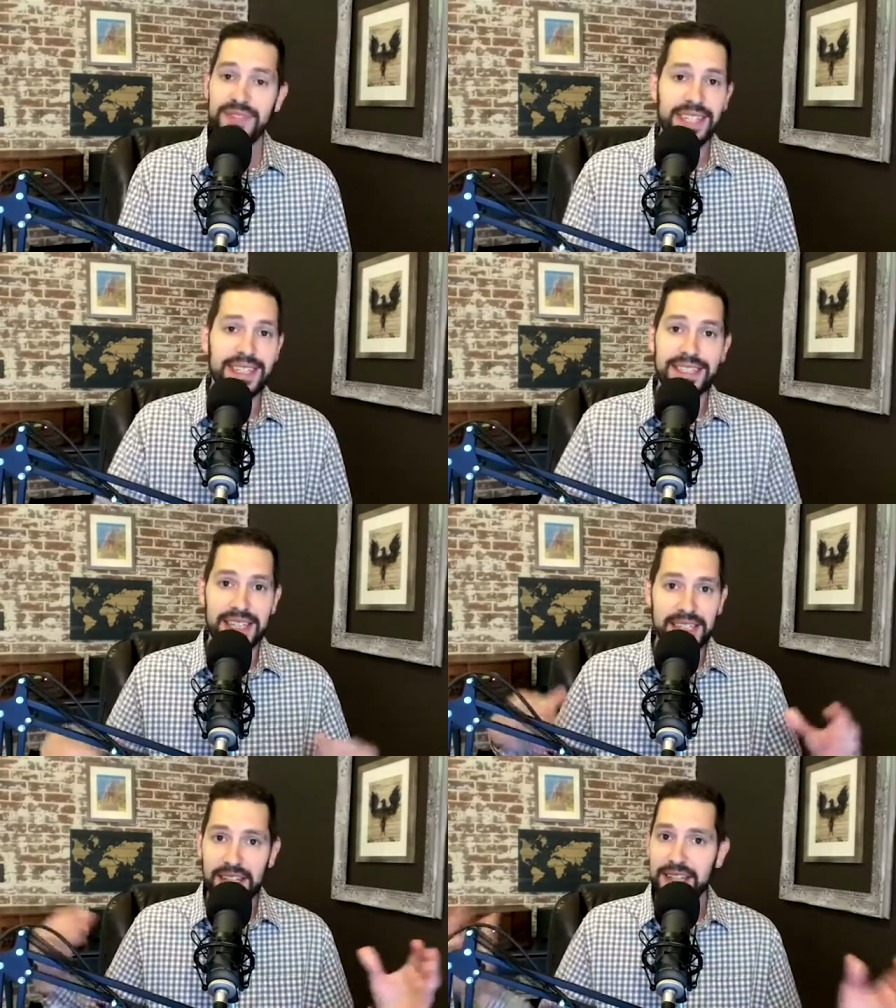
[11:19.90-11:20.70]
this
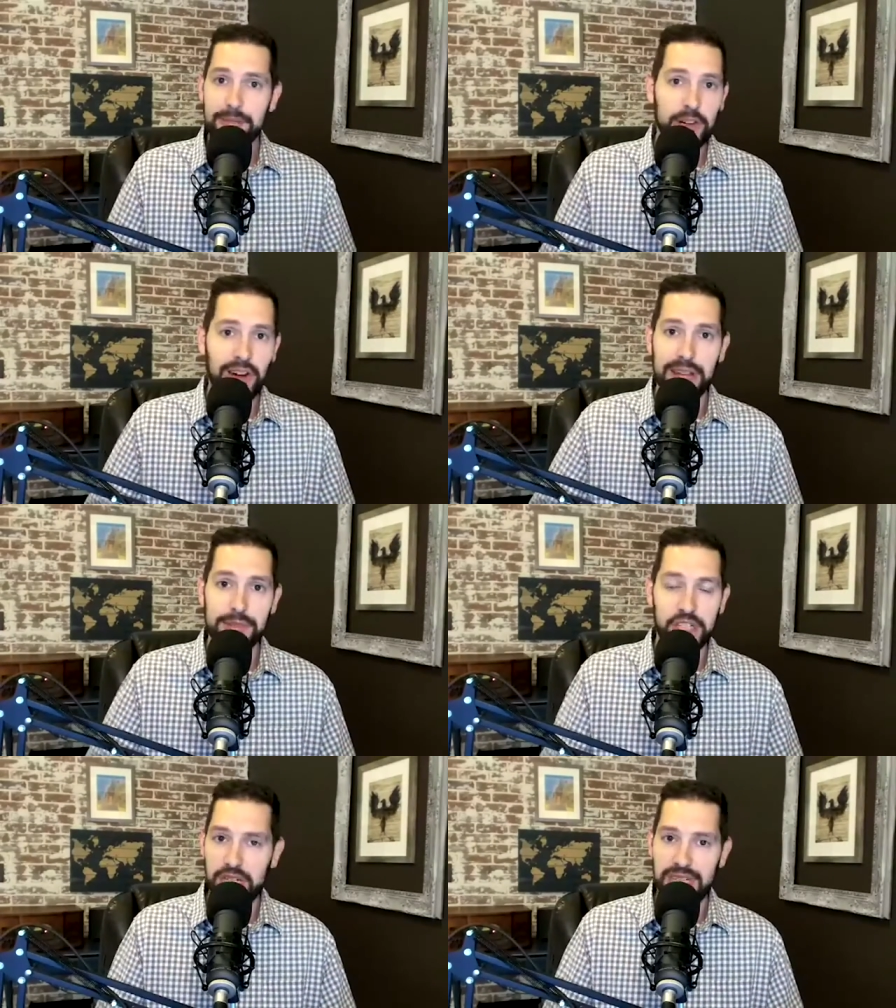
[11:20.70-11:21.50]
is the Democrat
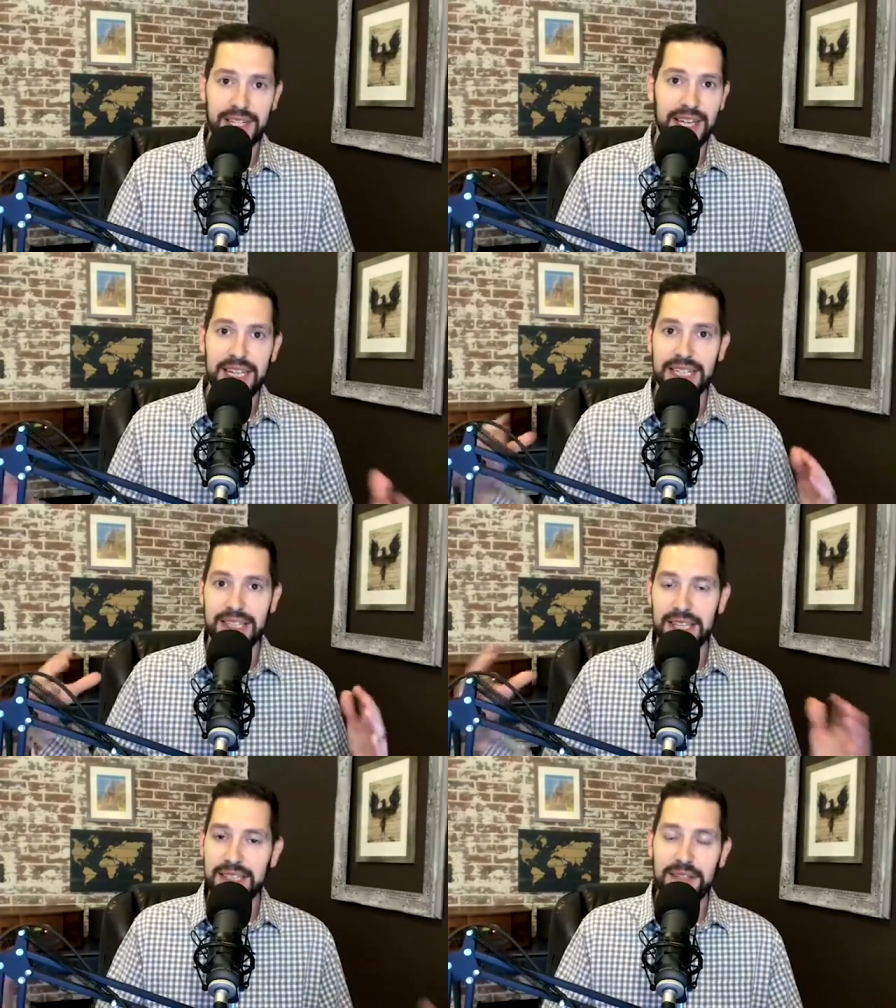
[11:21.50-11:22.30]
machine.
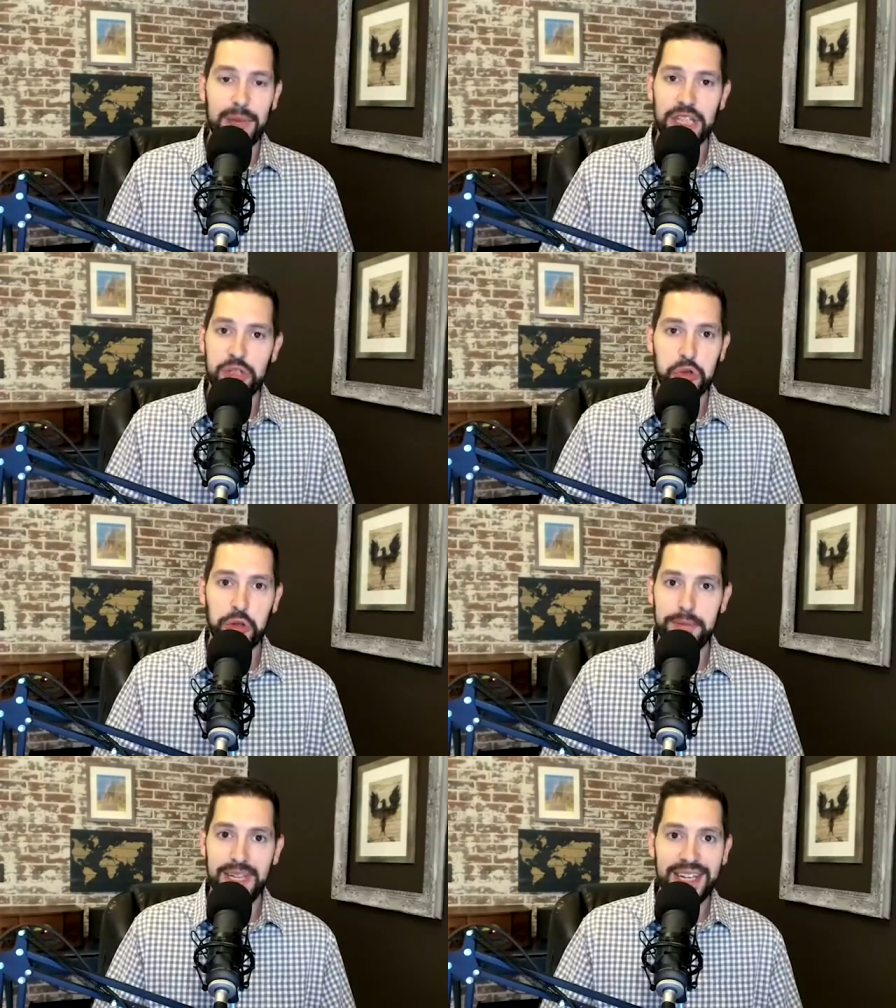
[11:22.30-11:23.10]
This is the
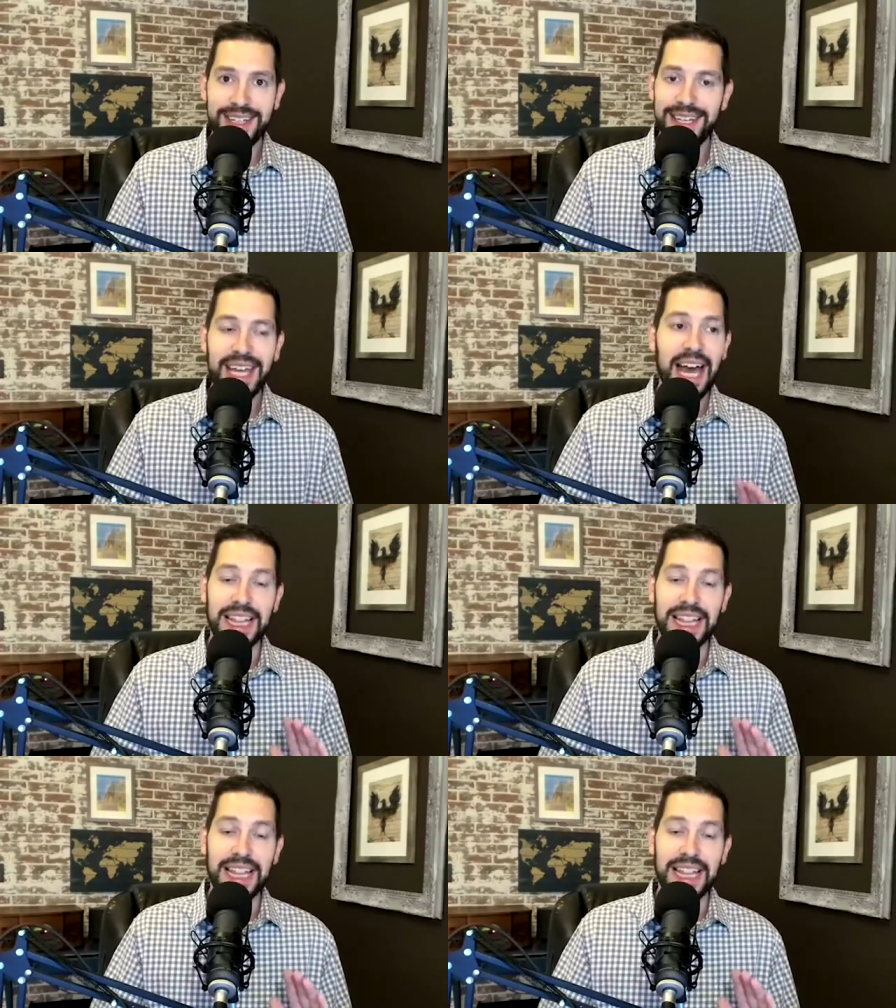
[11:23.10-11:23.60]
mainstream media.